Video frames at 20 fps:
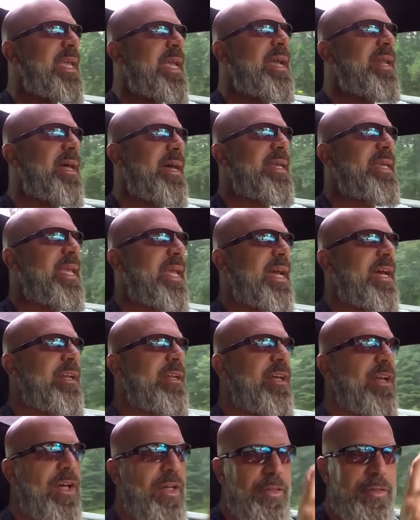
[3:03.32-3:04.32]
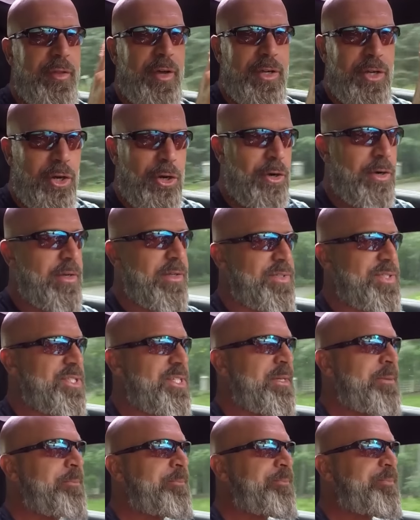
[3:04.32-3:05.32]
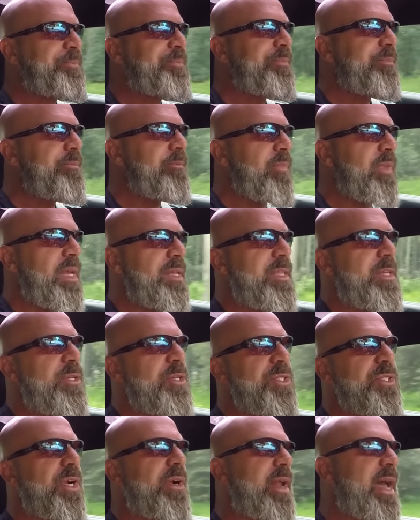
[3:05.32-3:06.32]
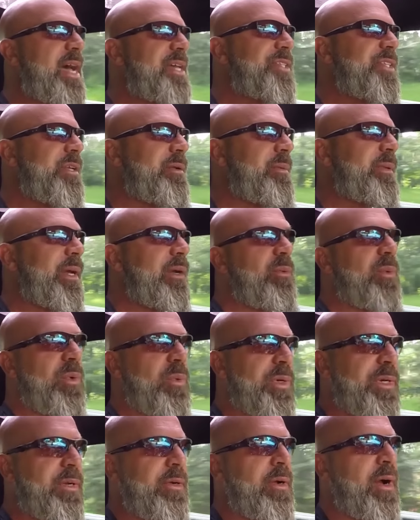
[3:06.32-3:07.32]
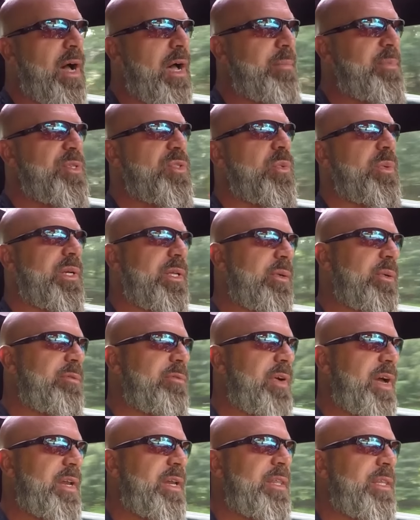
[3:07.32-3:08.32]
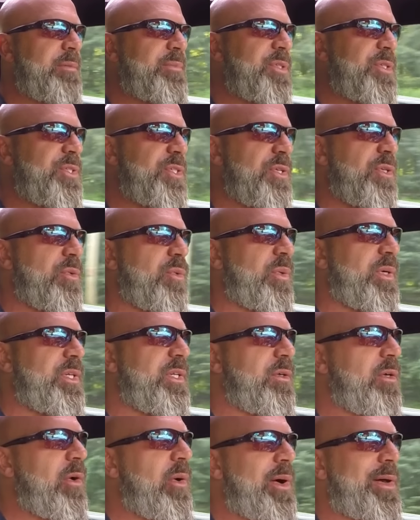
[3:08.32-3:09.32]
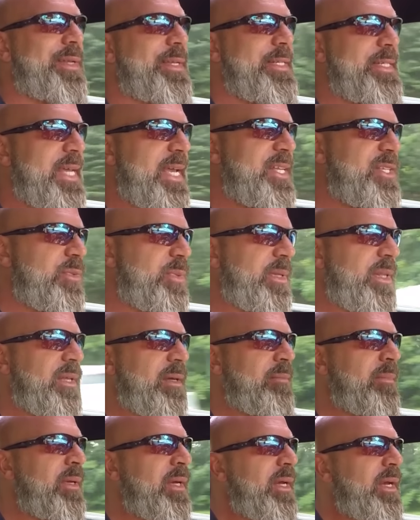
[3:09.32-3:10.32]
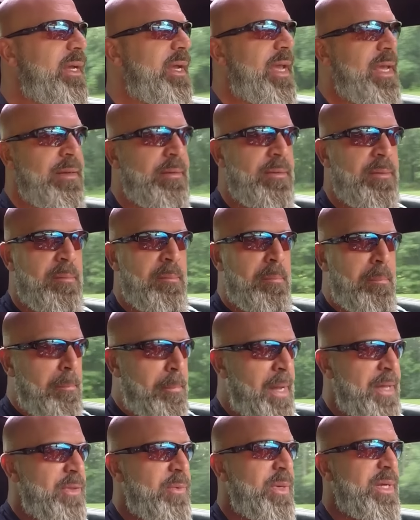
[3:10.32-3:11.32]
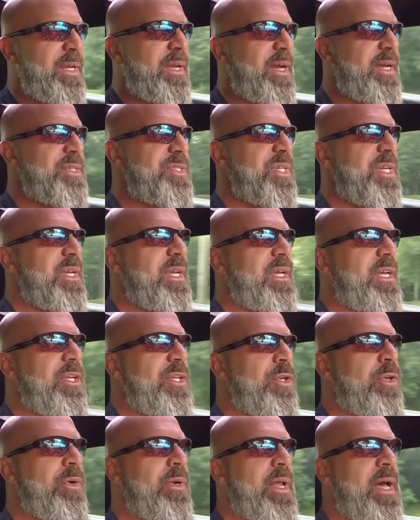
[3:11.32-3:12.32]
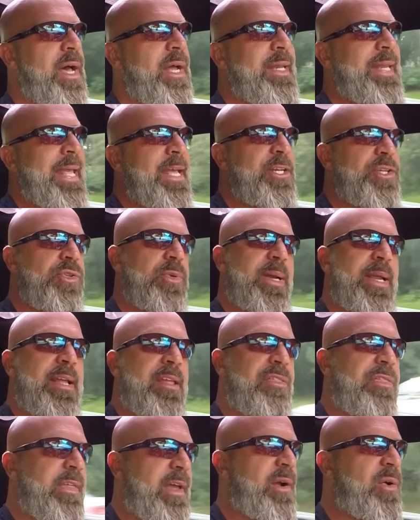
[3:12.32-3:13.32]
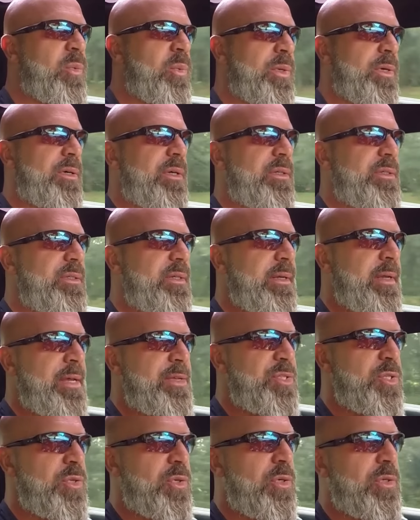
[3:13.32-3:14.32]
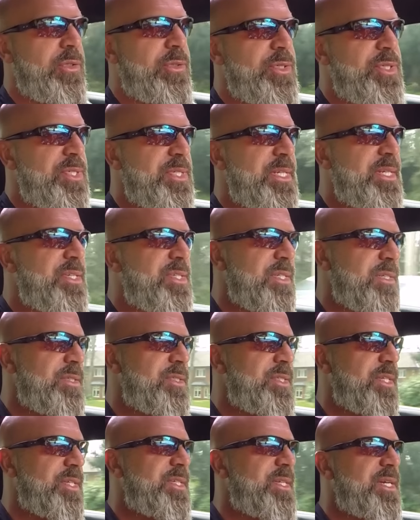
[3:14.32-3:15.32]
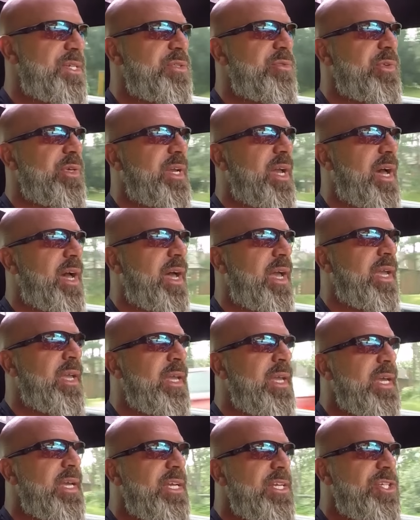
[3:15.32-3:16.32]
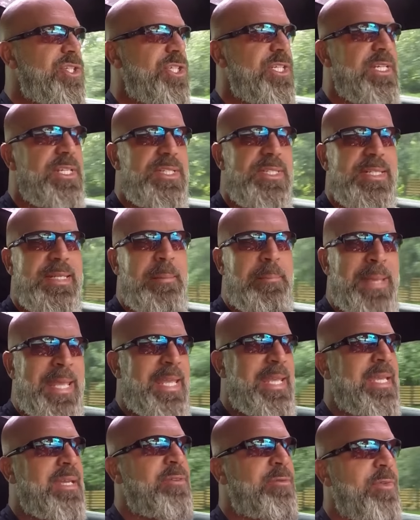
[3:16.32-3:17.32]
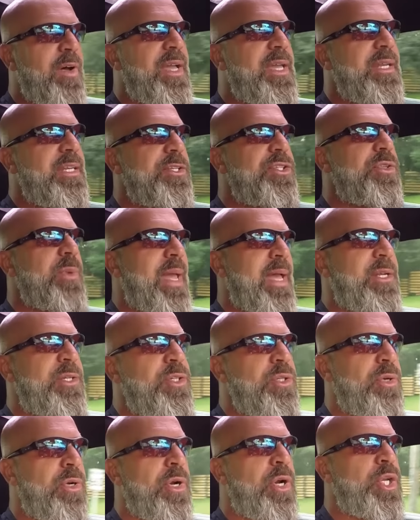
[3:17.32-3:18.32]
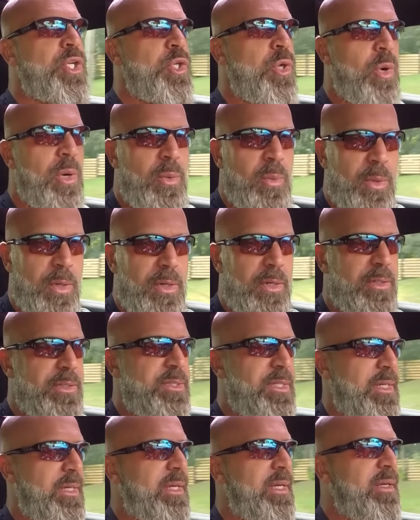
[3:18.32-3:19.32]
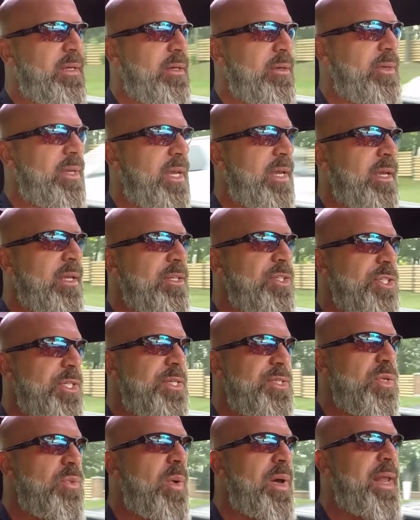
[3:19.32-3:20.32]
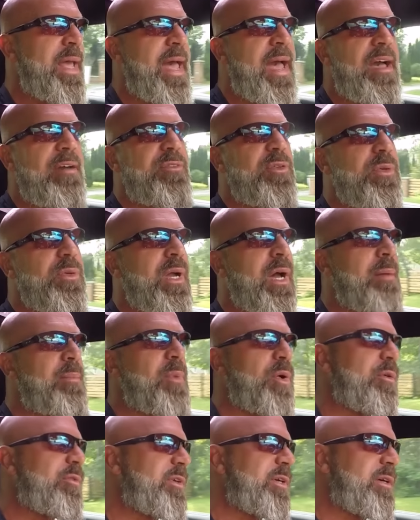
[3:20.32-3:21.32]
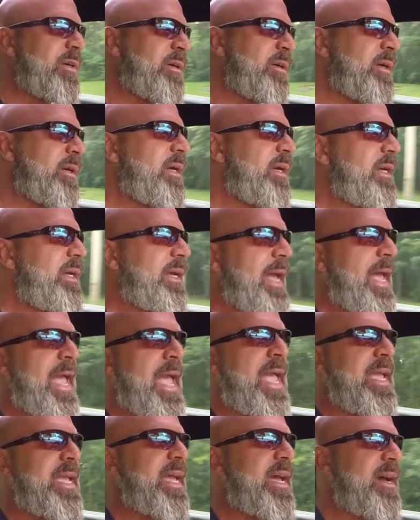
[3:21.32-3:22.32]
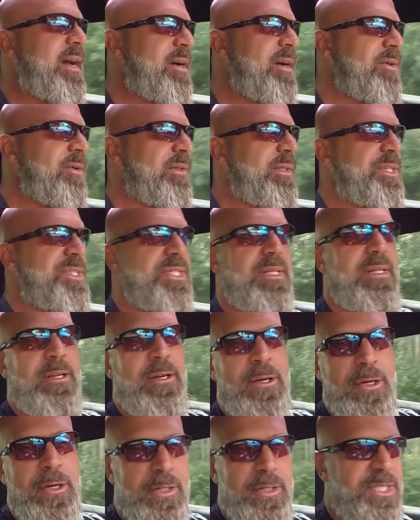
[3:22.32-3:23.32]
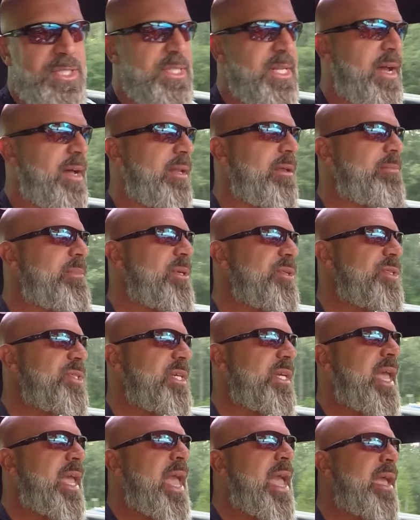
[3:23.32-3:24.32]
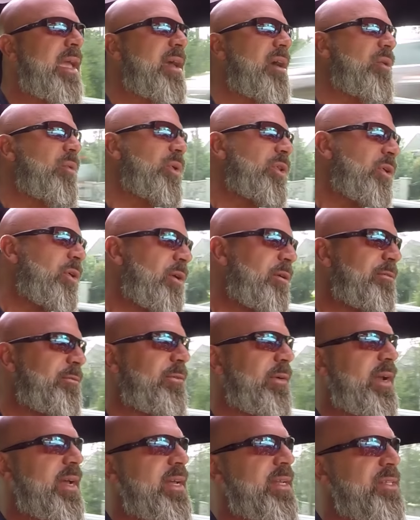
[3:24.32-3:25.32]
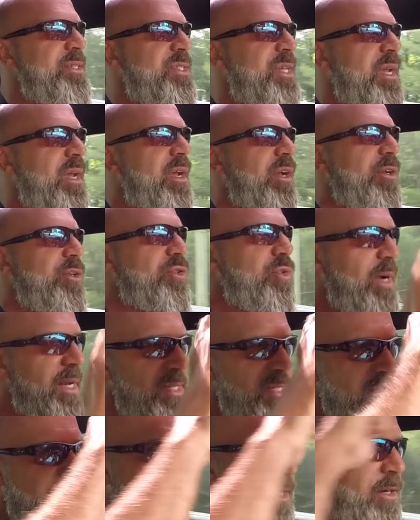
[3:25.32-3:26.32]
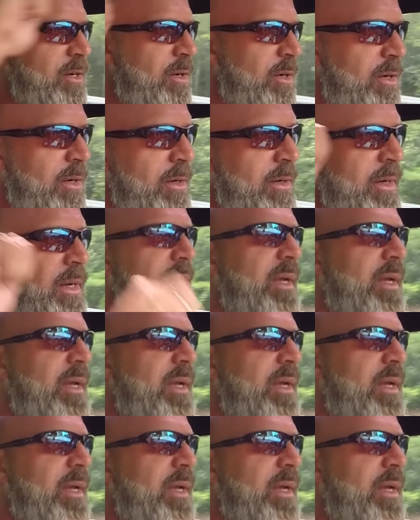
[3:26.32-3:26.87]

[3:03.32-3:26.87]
can't I get the girls? And then you start asking them, like, well, what are your hobbies? What are you inviting them to do when you go out on dates with them? And by the way, guys, you're not entering their world as an older, seasoned, successful guy. She's being invited to enter your world, okay? She doesn't want to have you come over, hang out, listen to her style of music, hang out with her friends, dress like her,